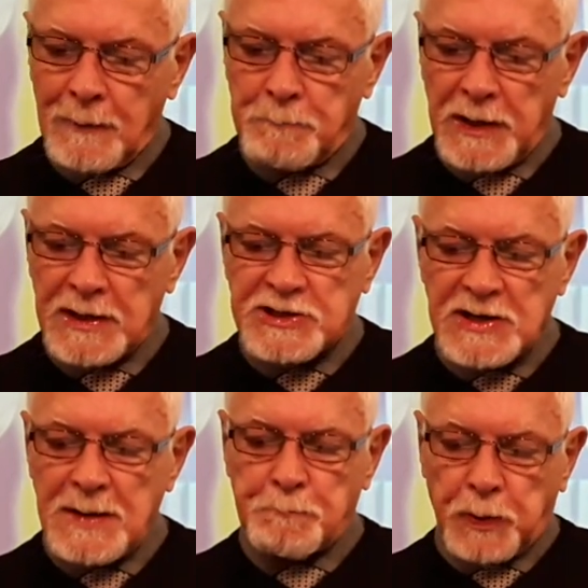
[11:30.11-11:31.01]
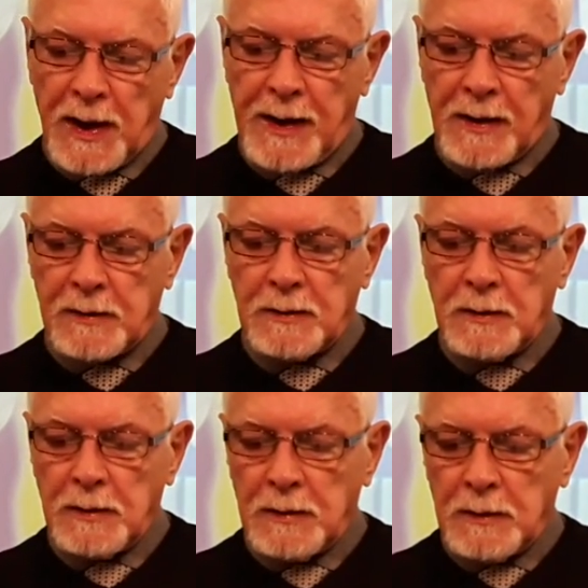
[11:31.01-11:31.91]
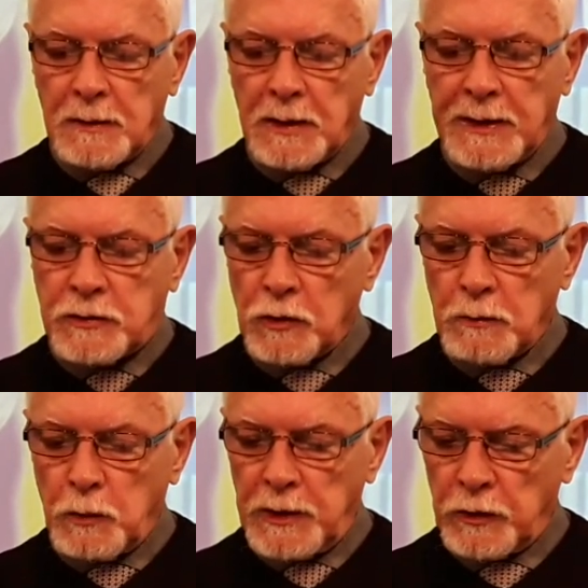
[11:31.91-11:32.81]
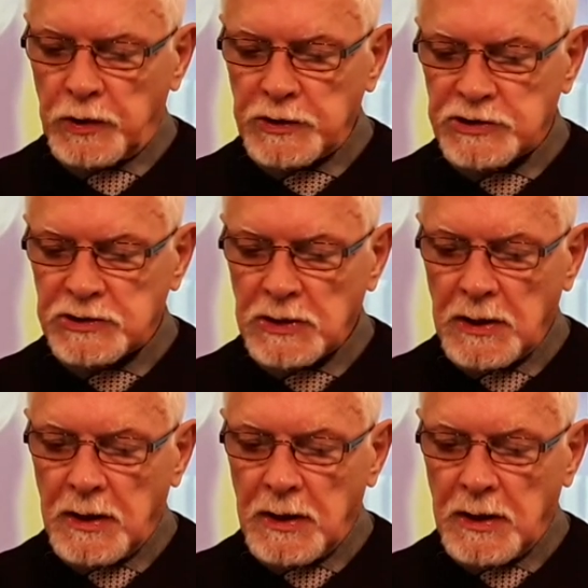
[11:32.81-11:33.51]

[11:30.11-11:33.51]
Be a team player. Link up with others.